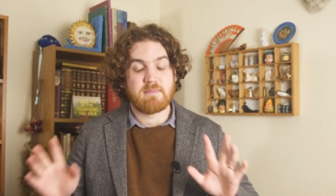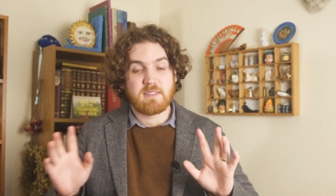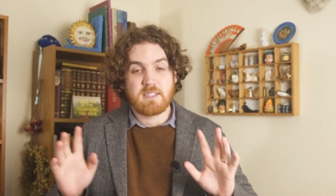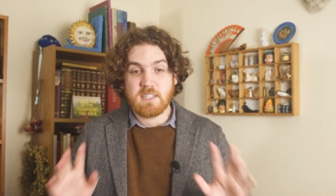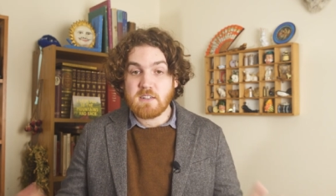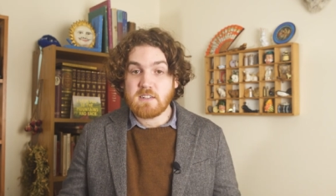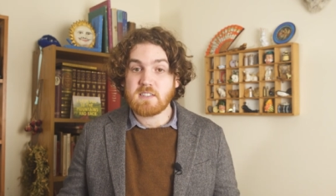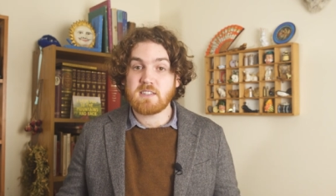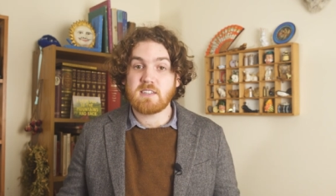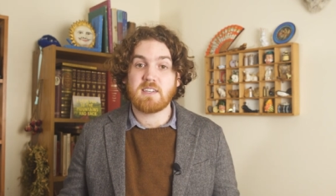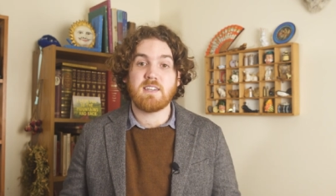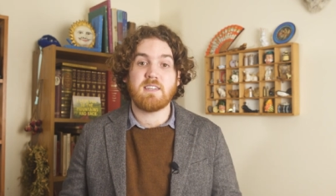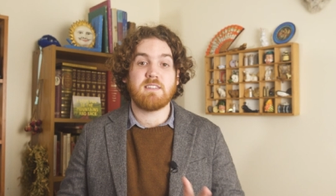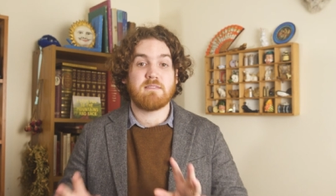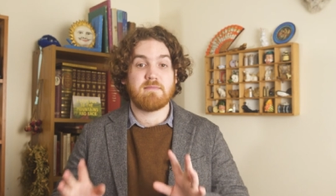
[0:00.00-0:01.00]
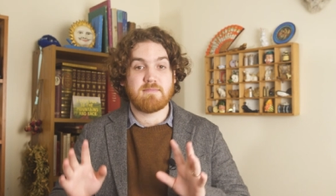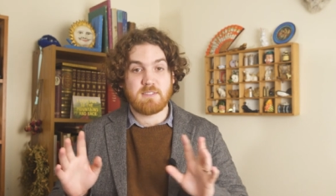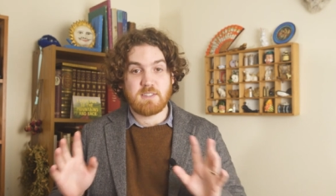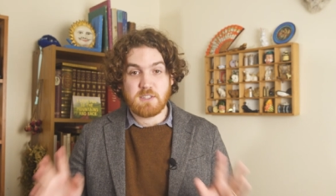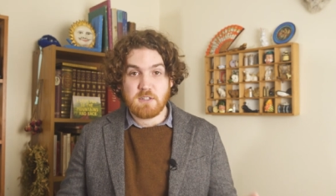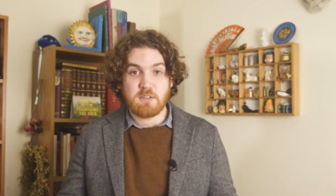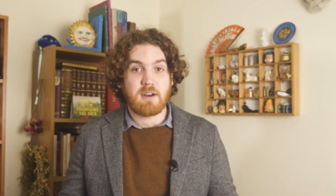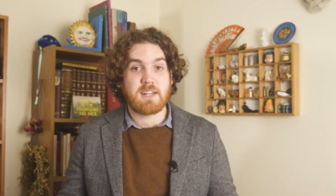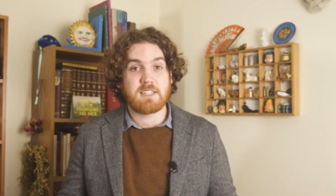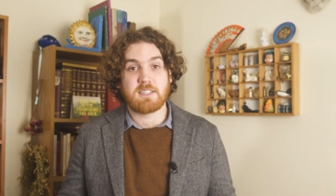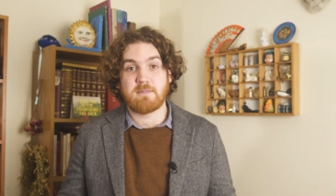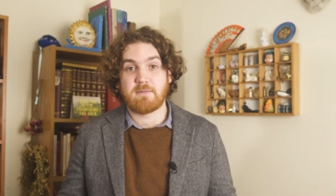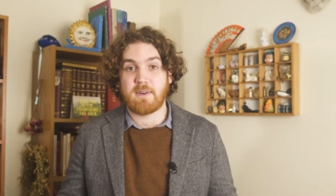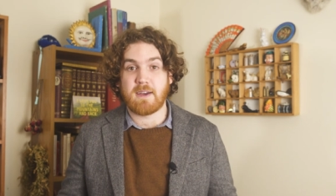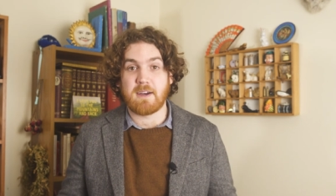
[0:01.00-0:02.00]
Seriously, do ask
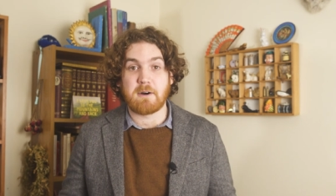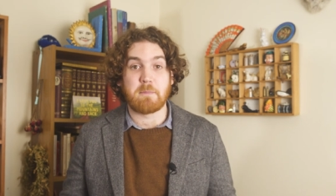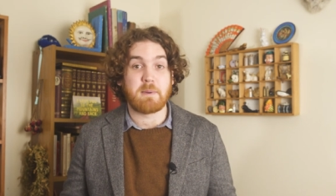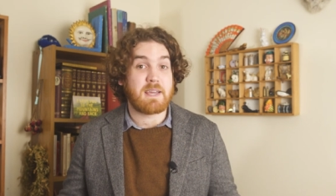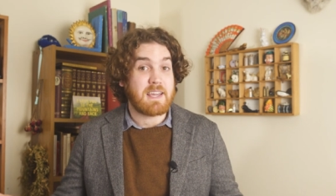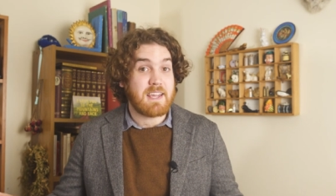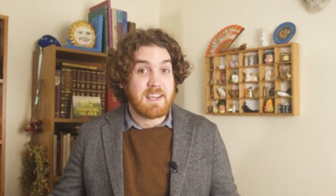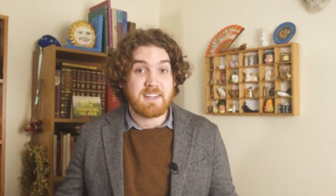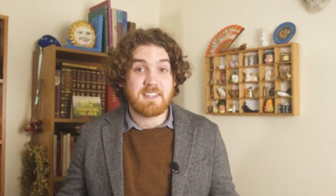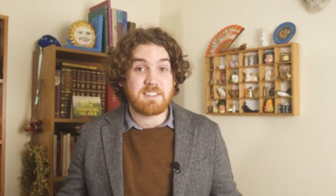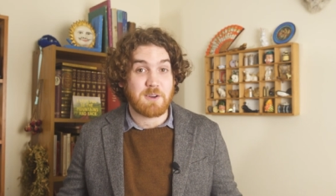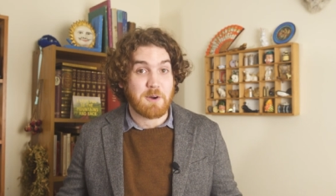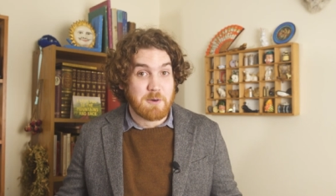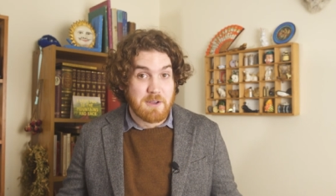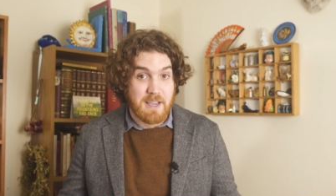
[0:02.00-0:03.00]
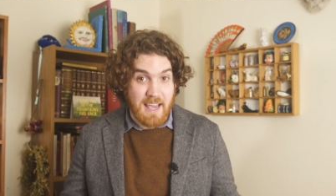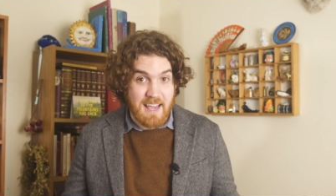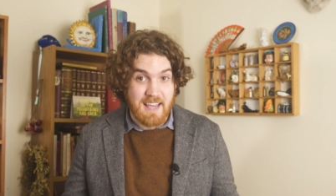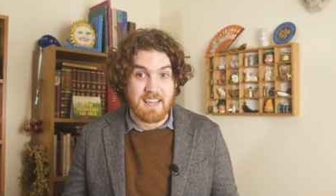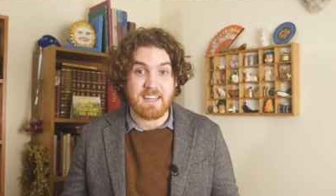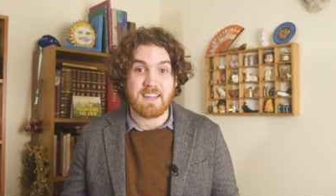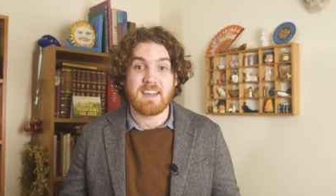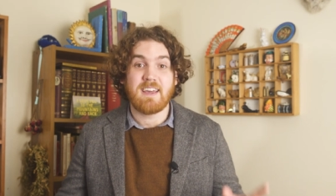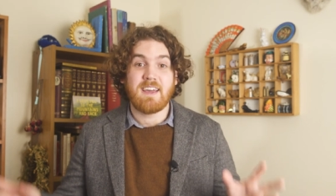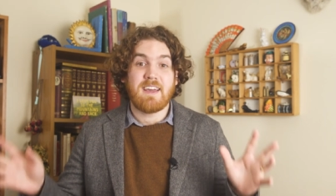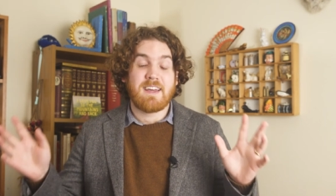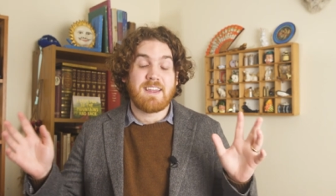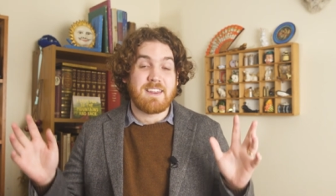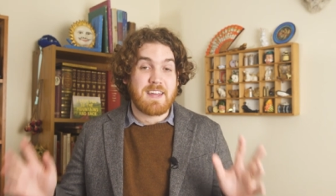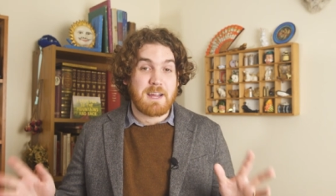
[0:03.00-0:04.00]
them for help. It is okay.
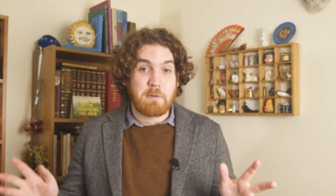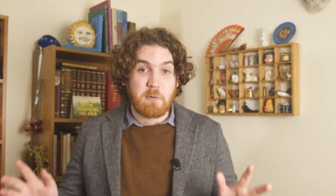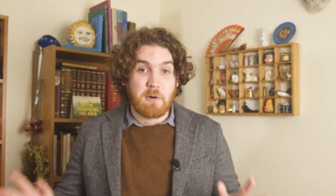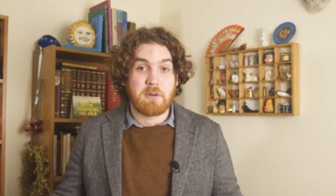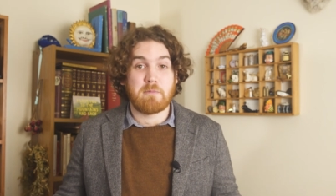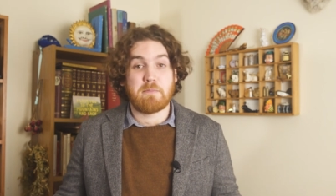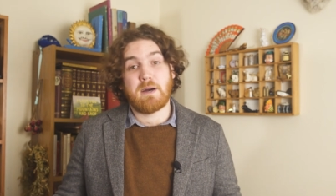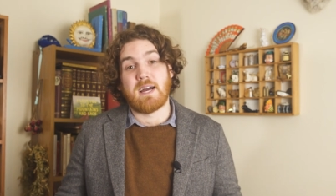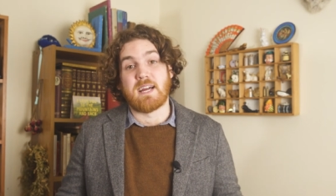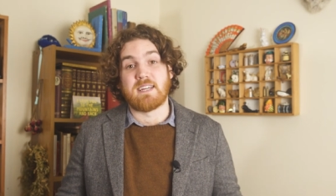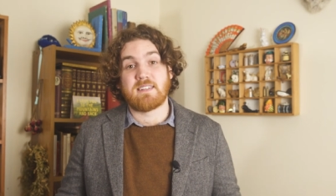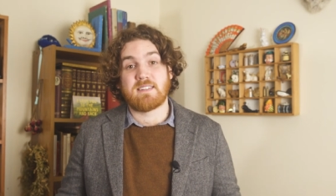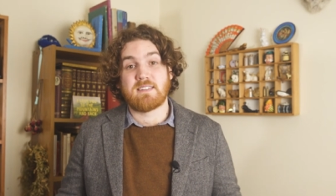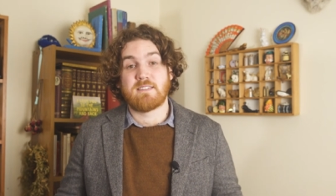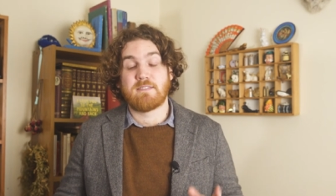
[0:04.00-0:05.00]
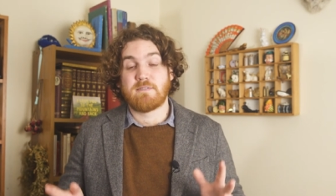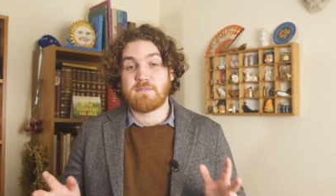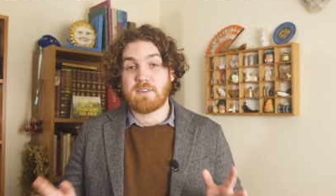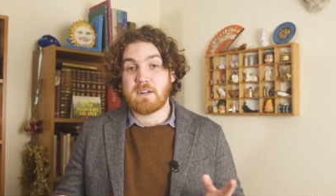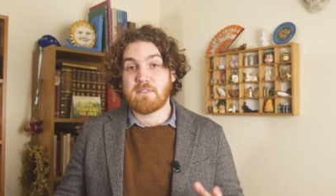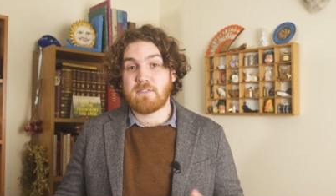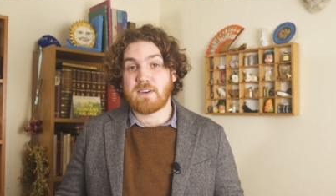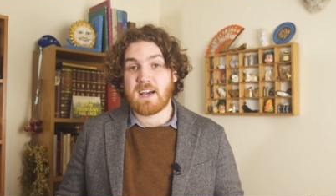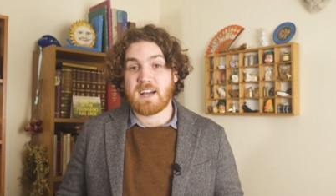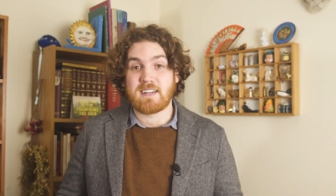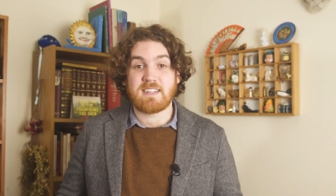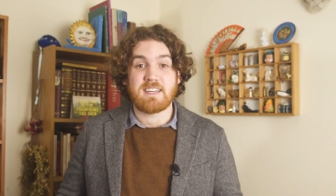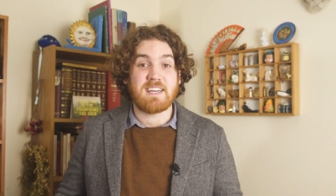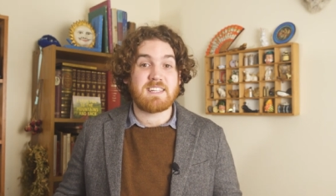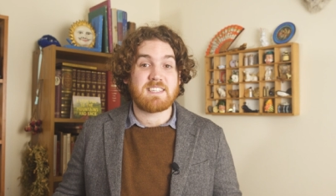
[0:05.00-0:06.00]
They won't bite. Fun
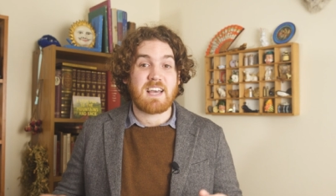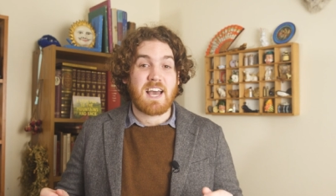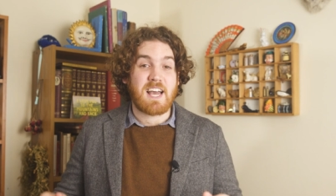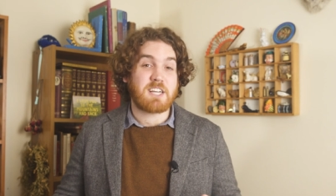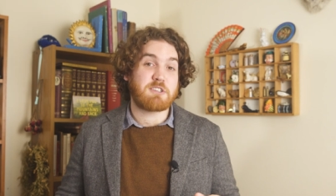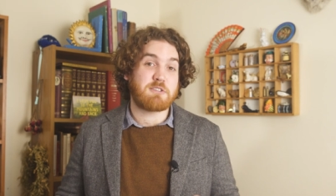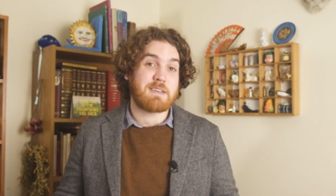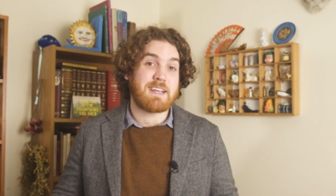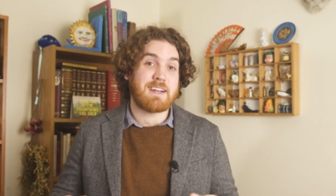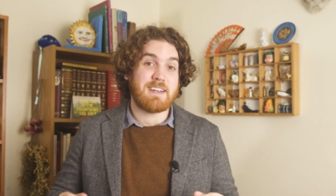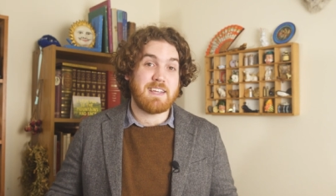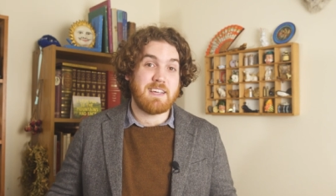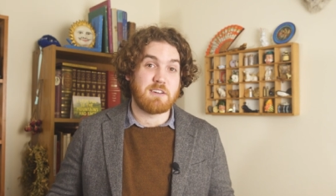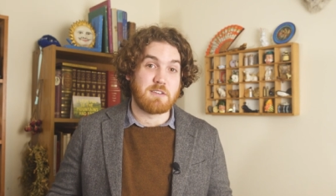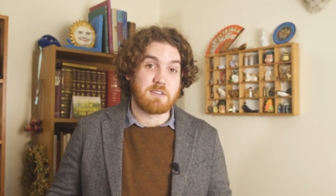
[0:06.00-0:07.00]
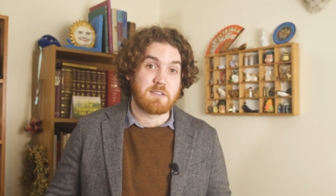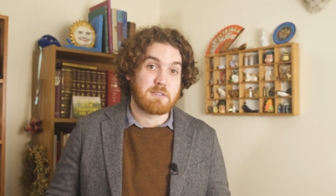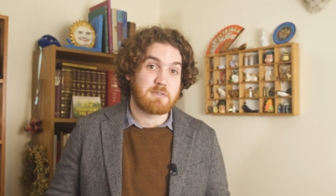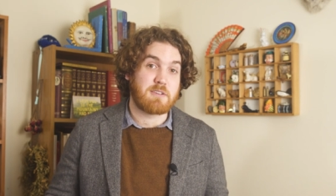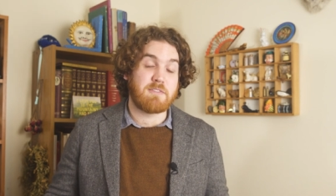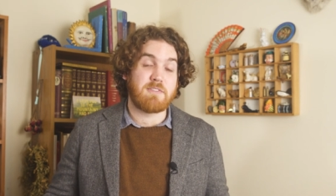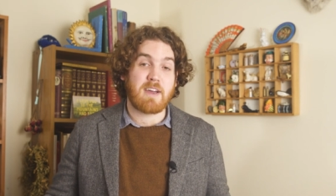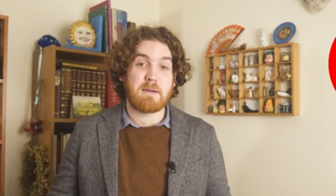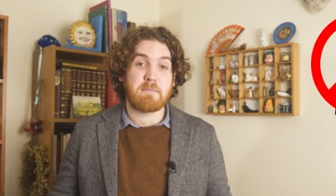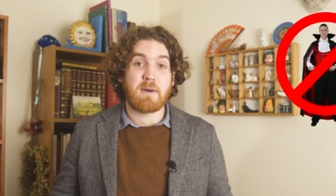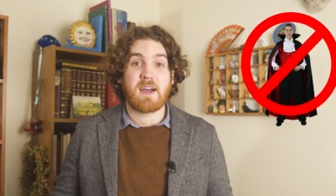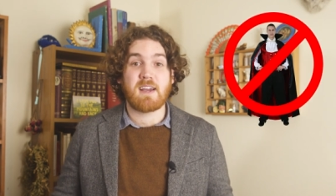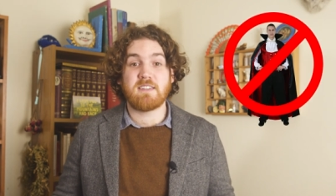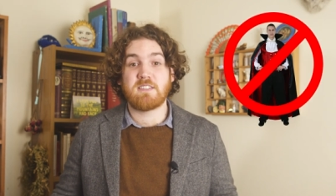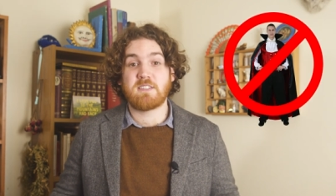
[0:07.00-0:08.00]
fact, it's actually illegal for
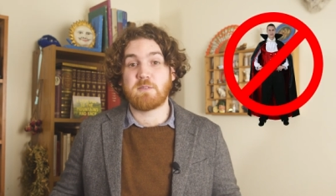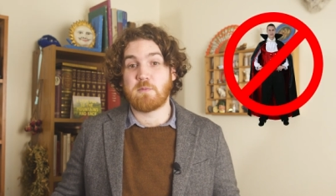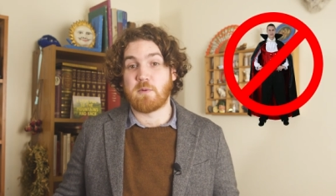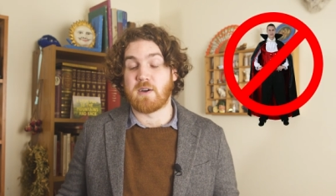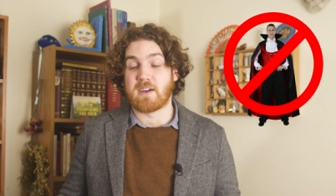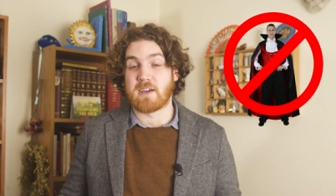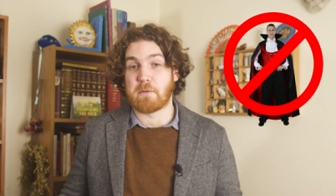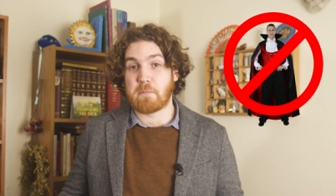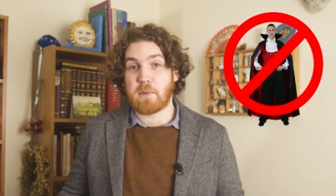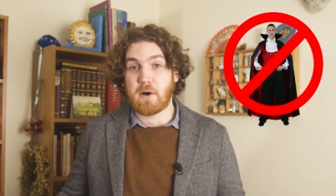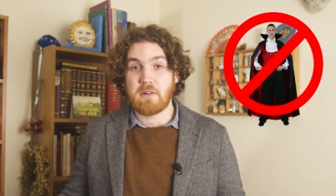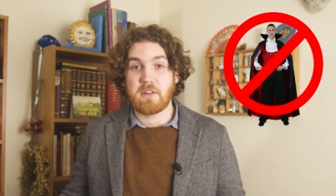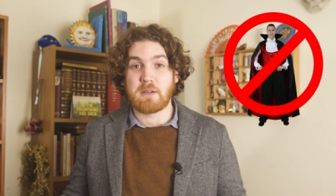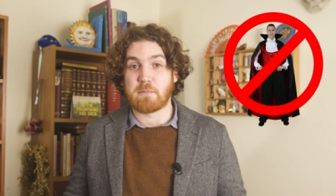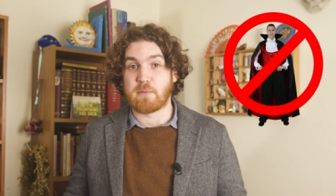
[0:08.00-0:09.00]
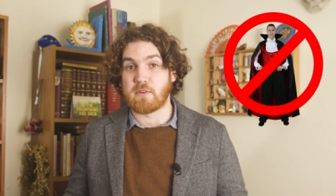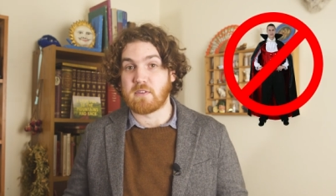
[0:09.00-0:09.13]
vampires to work at polling